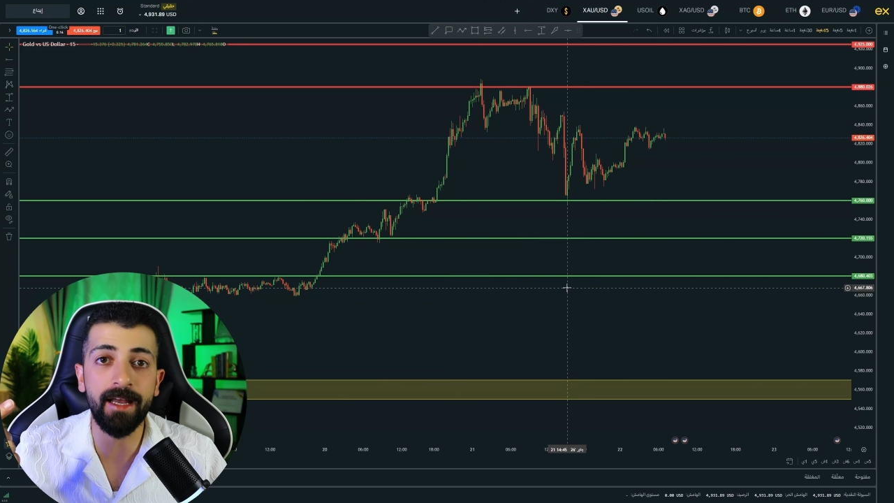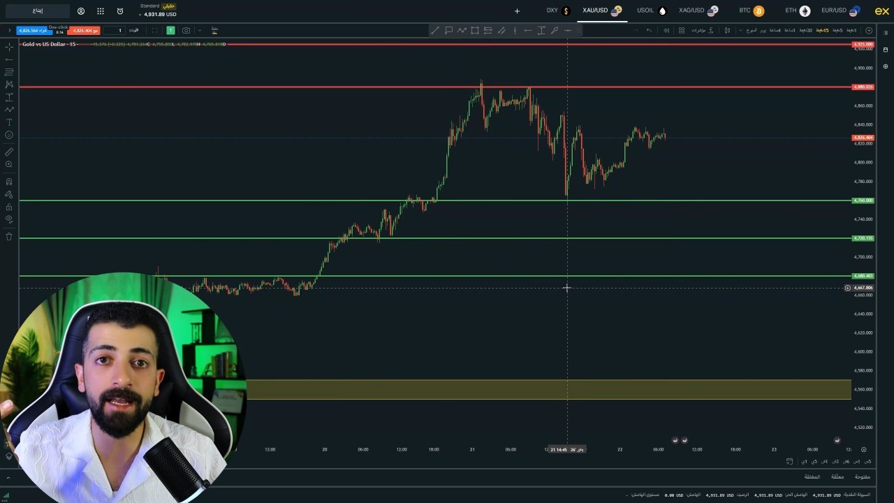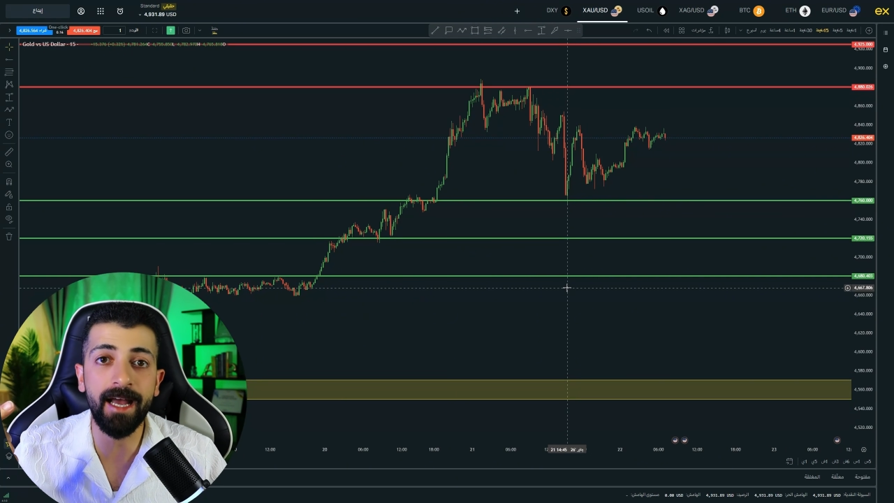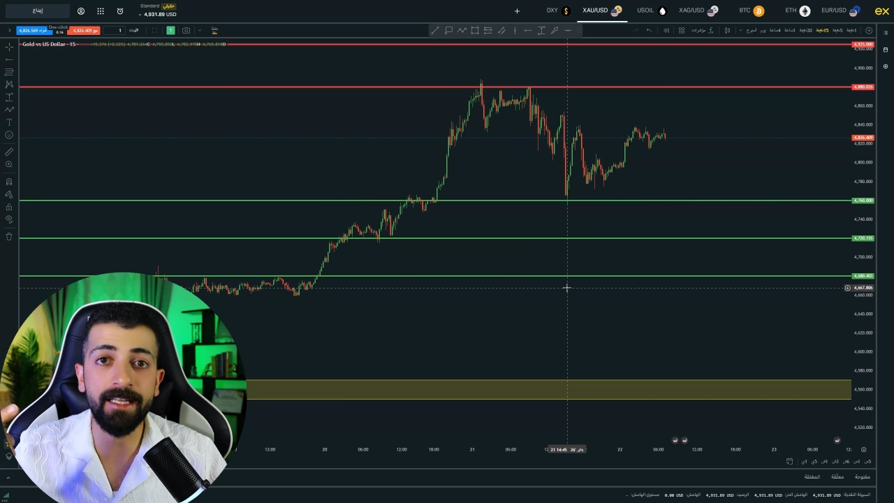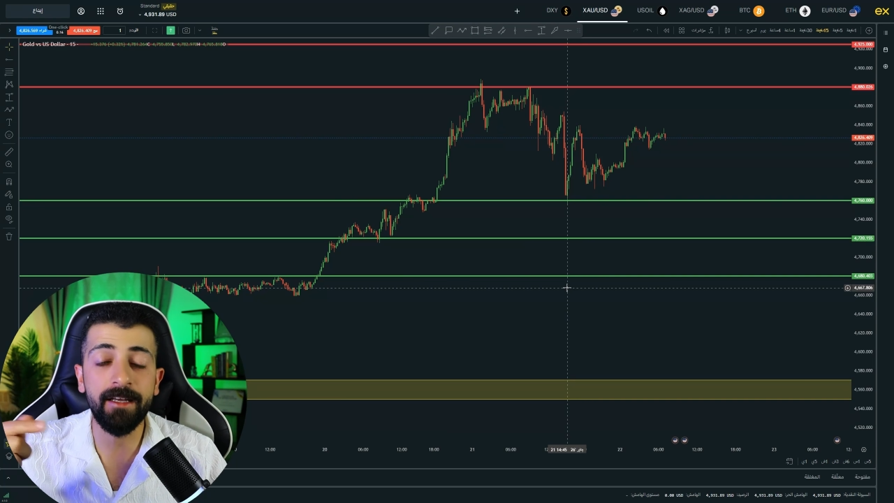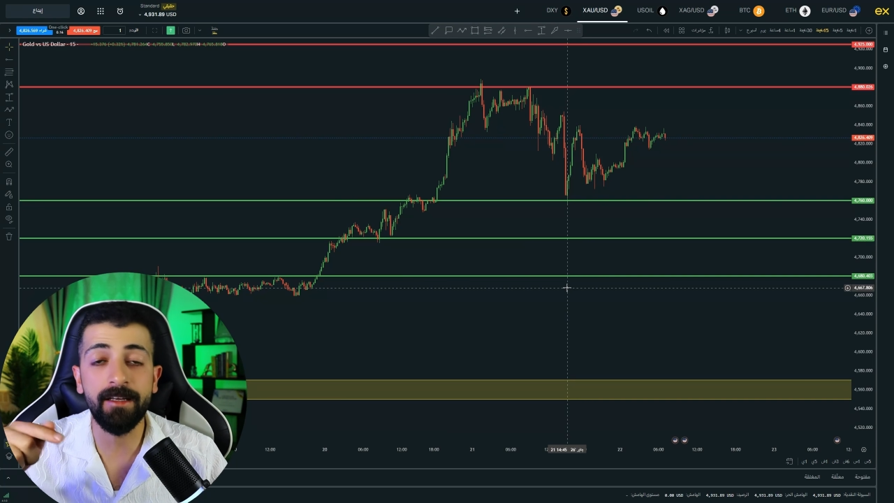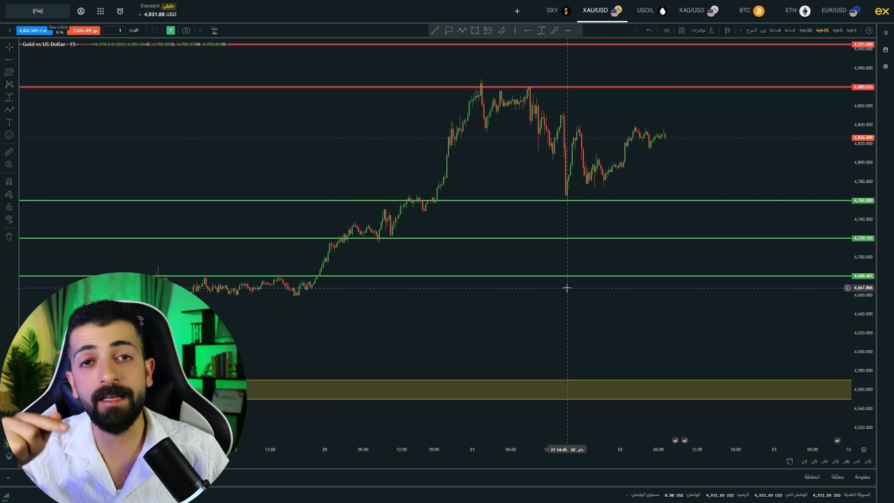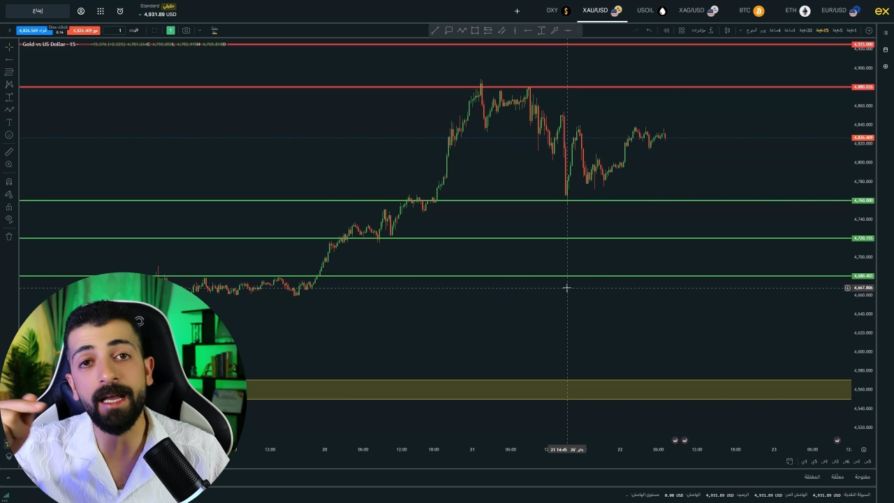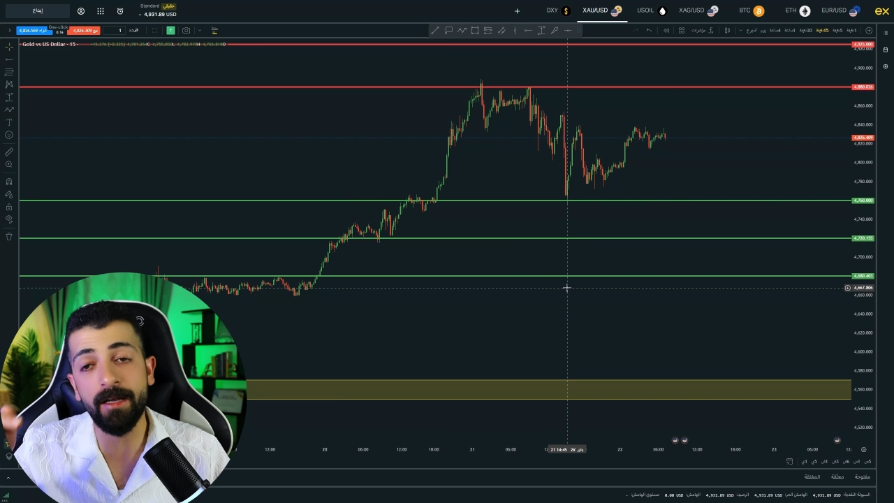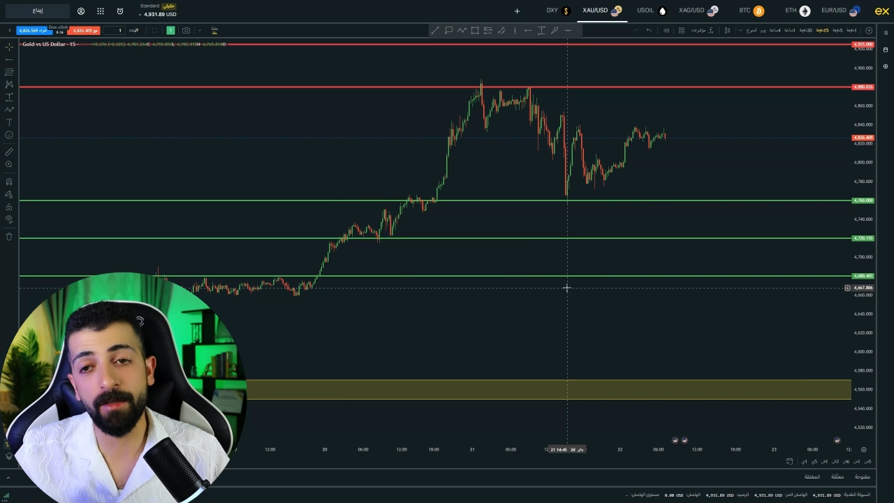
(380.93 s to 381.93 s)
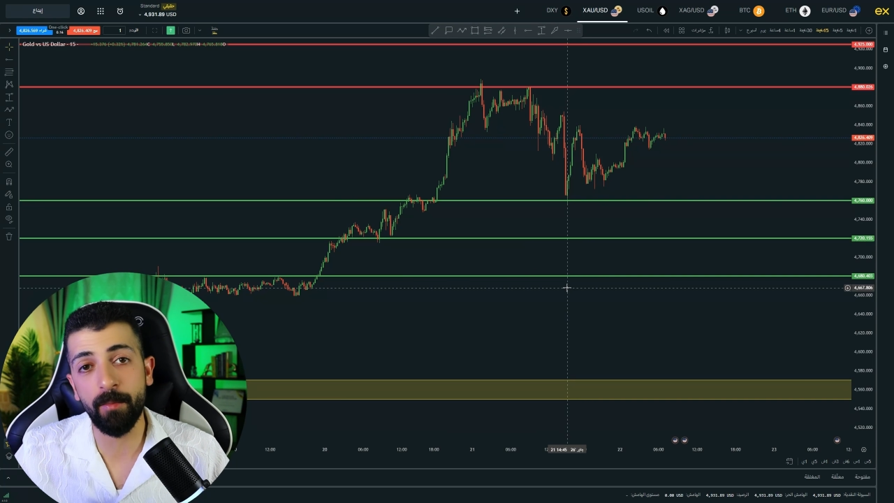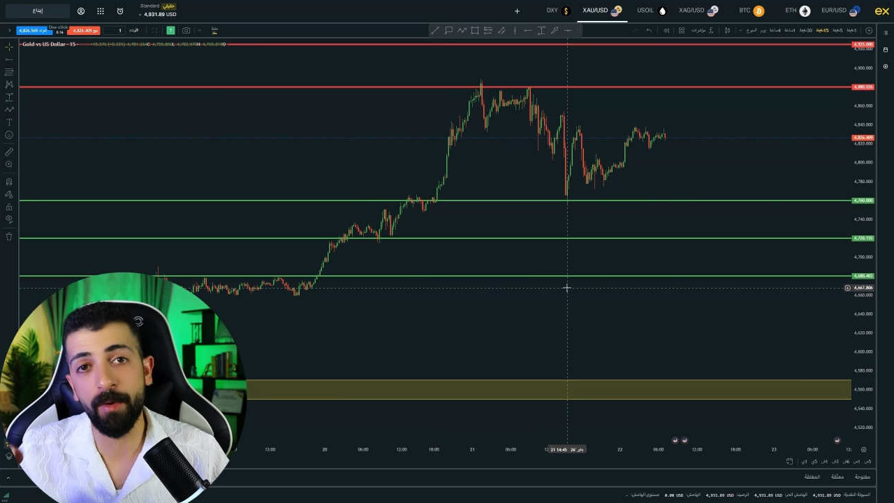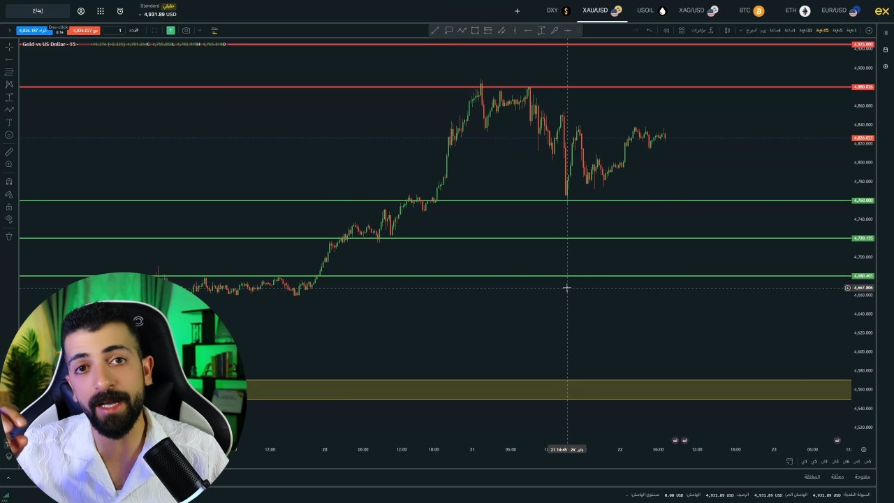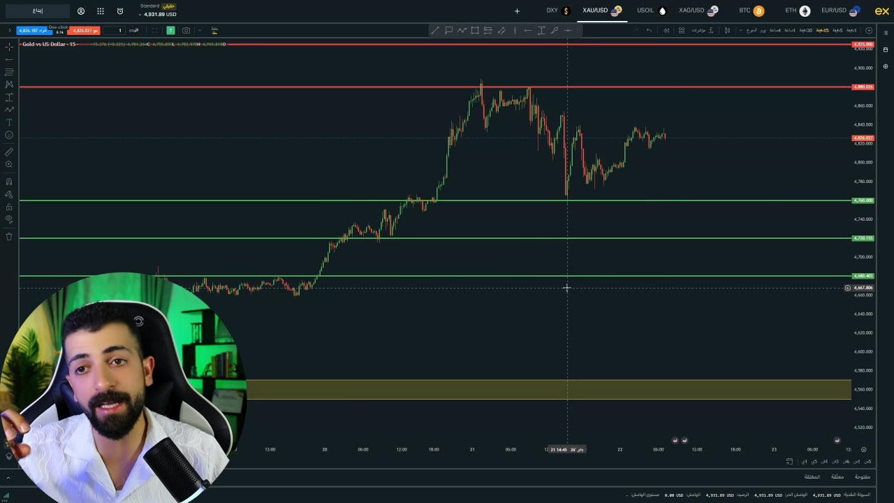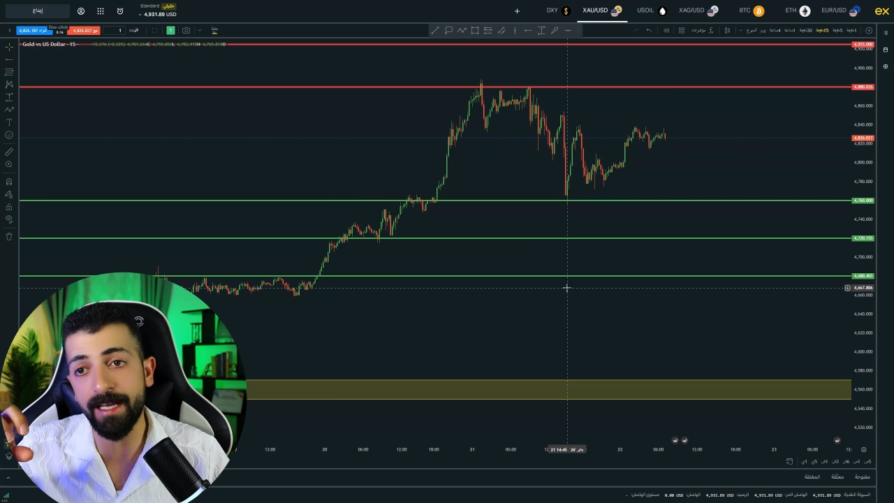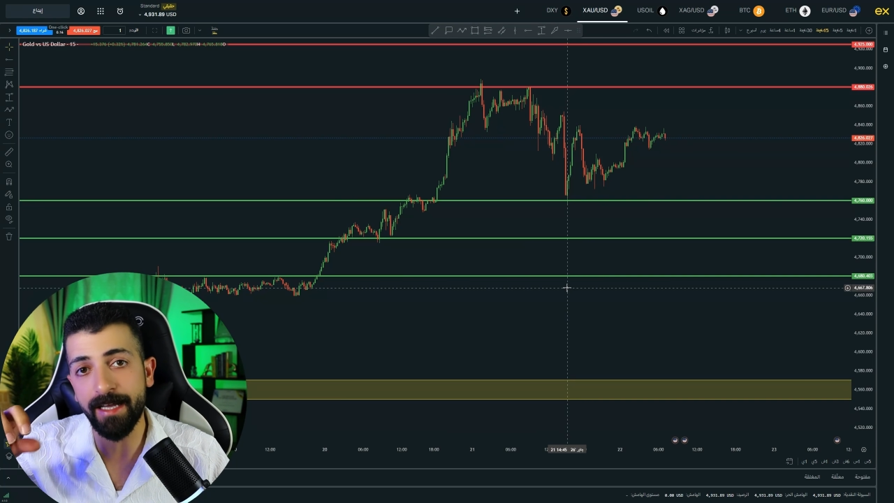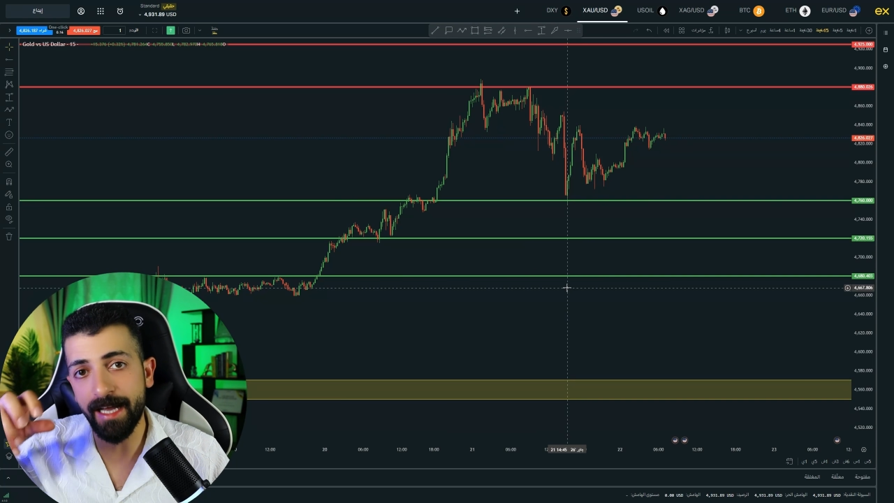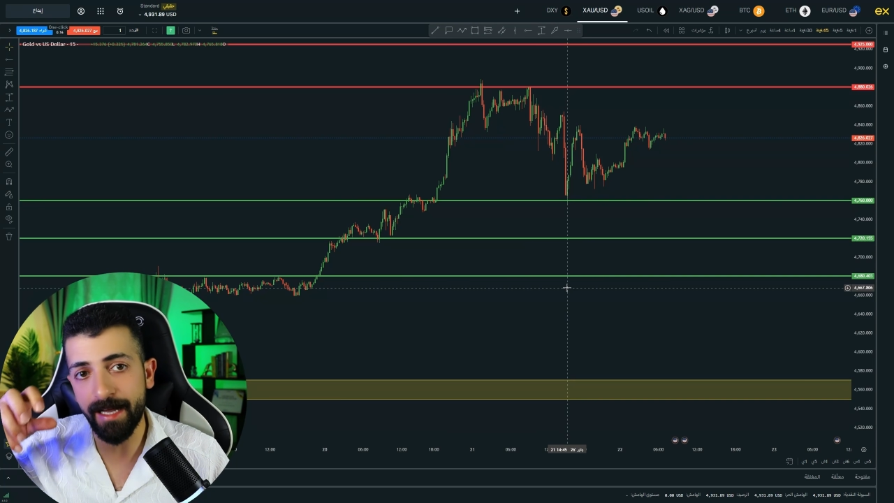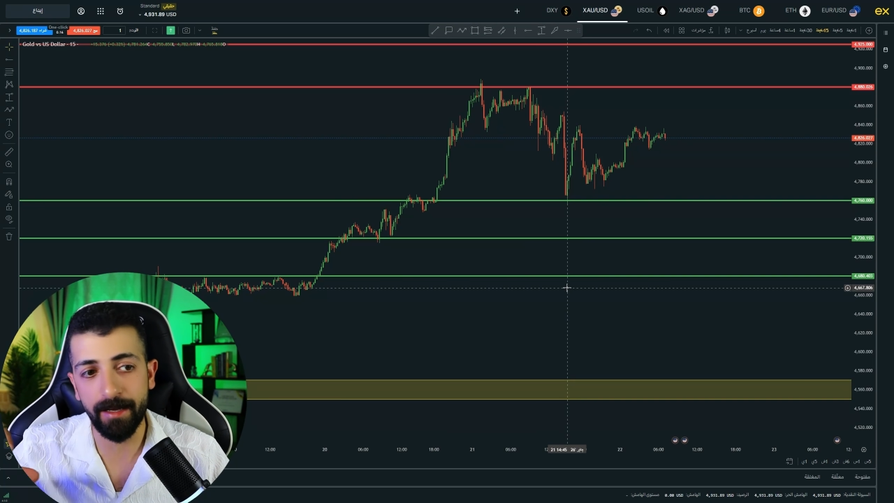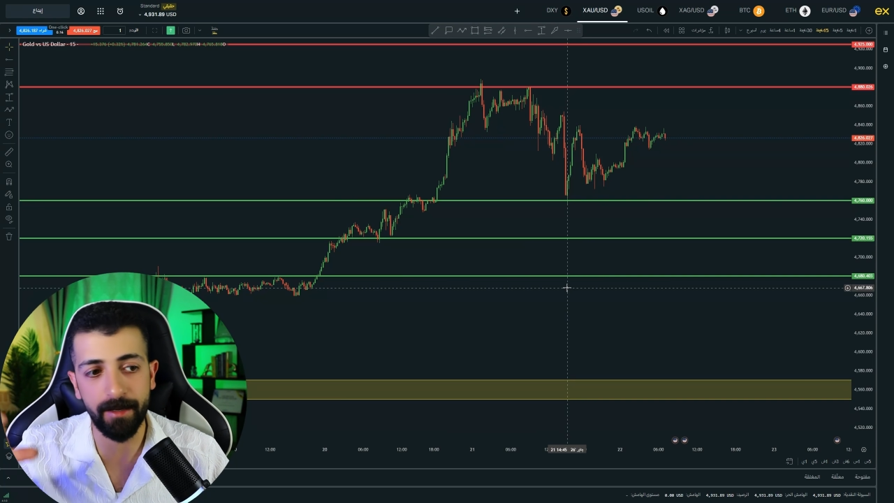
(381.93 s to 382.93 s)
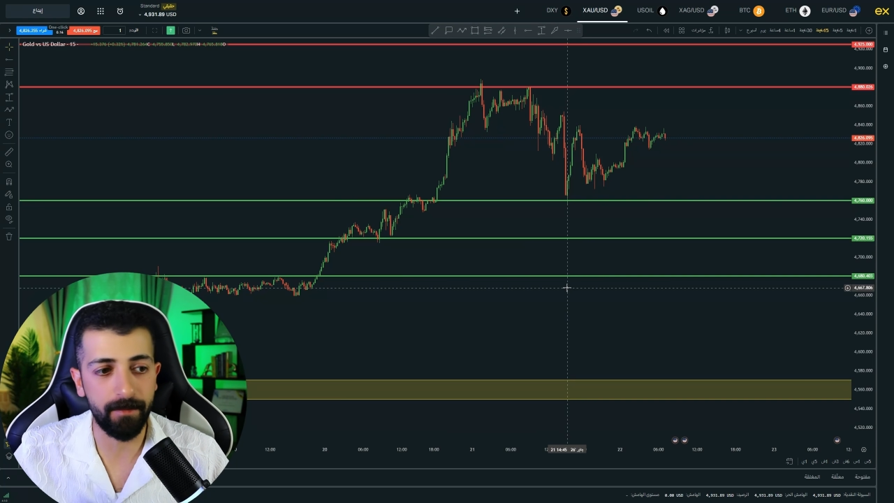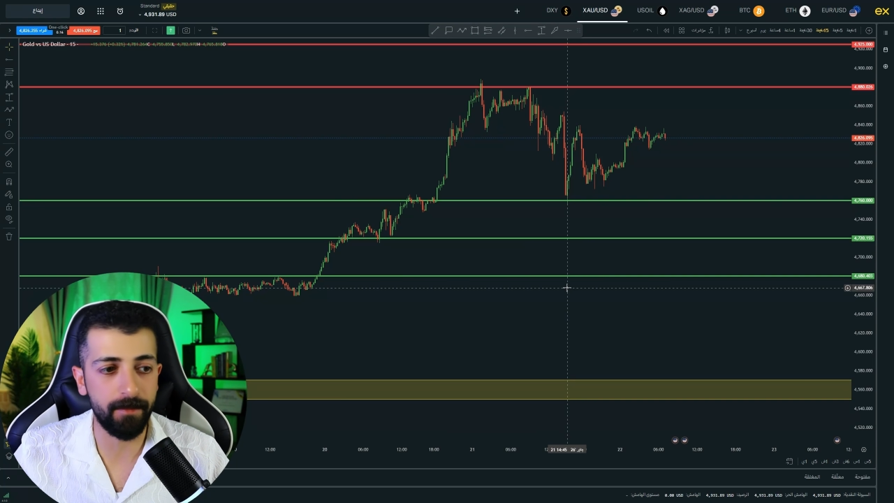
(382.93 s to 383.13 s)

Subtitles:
and hasn't dared to break it again.